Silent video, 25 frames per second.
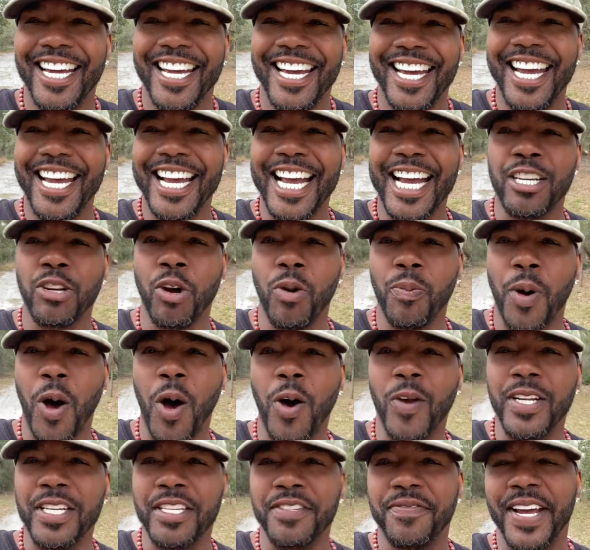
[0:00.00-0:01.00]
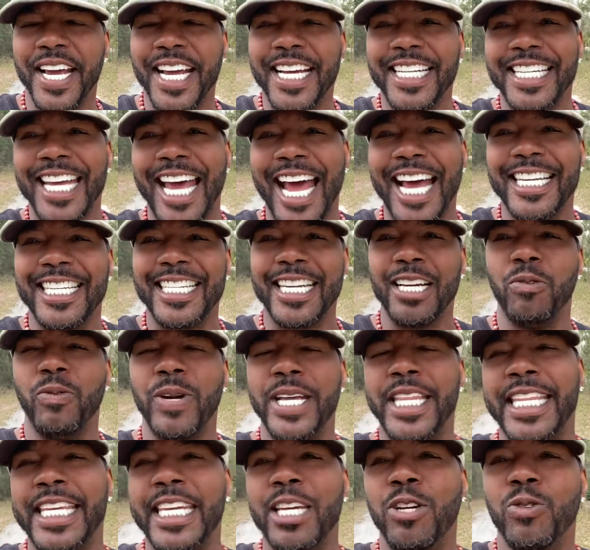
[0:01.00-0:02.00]
Hey guys, hope all is fantastic
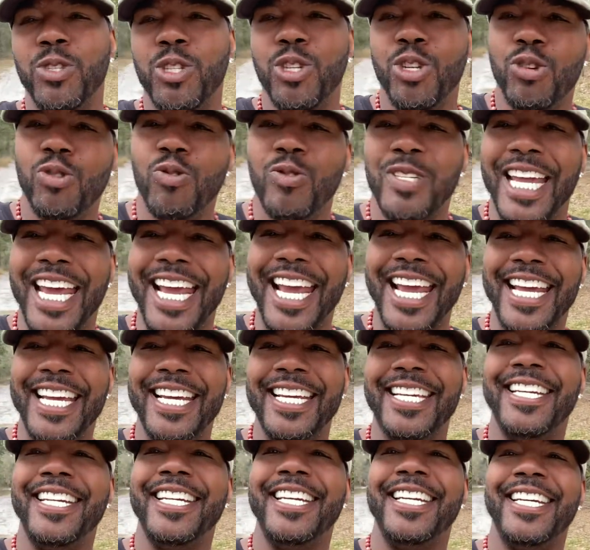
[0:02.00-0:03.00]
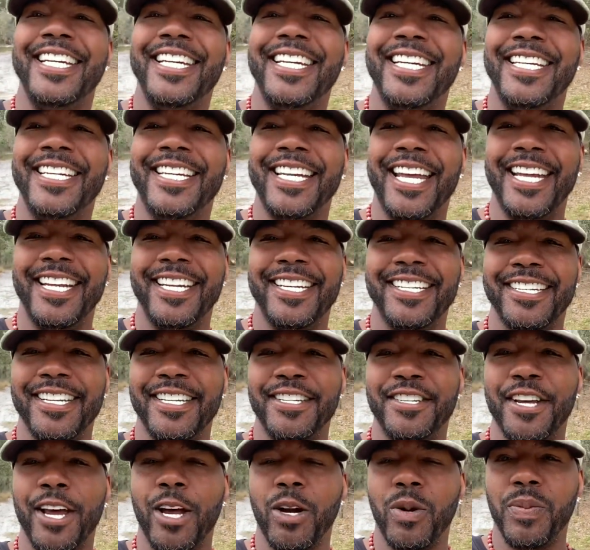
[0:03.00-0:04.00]
with you today, ladies
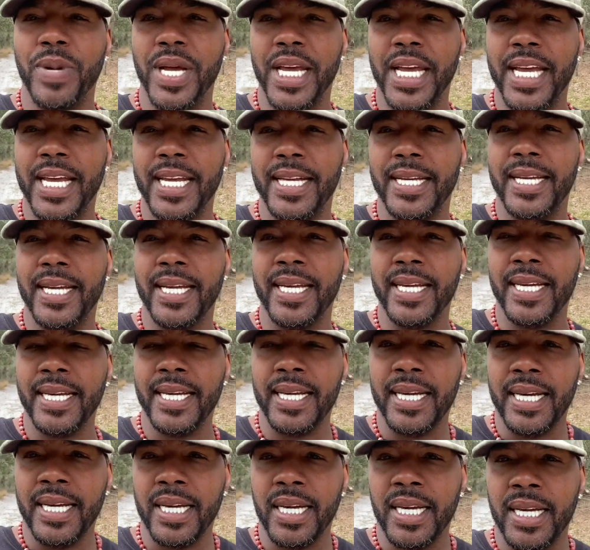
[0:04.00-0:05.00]
and gentlemen.